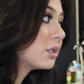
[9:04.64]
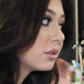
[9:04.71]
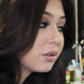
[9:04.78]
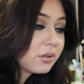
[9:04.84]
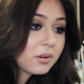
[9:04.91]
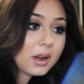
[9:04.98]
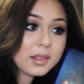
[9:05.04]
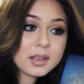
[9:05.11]

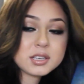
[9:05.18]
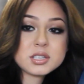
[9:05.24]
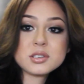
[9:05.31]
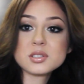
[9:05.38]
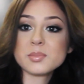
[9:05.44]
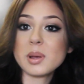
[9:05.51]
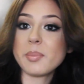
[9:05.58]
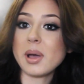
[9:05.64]
do. I like to
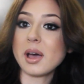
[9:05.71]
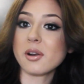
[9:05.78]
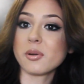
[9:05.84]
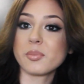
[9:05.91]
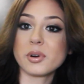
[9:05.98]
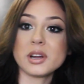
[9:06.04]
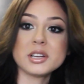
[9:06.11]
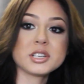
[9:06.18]
use my
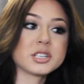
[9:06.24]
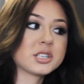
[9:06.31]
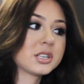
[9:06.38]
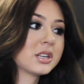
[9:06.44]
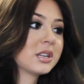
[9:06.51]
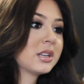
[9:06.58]
paddle brush.